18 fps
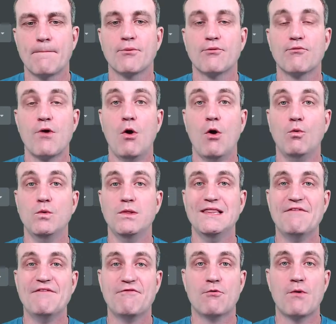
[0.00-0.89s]

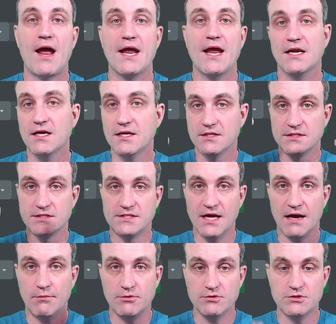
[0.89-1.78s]
proliferate.
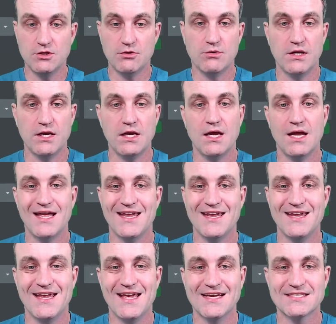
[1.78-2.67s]
Double duty.
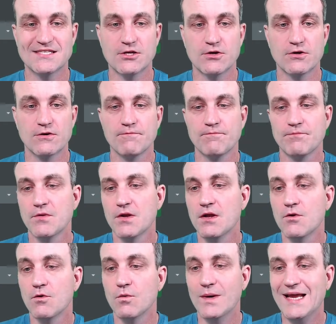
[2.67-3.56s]
Yes, sir.
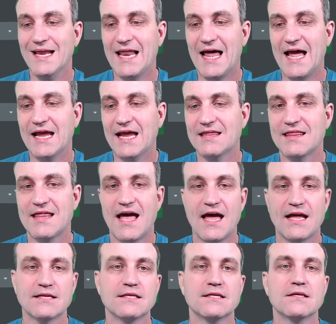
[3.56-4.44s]
We like
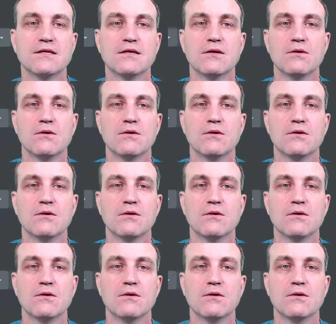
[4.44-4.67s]
that.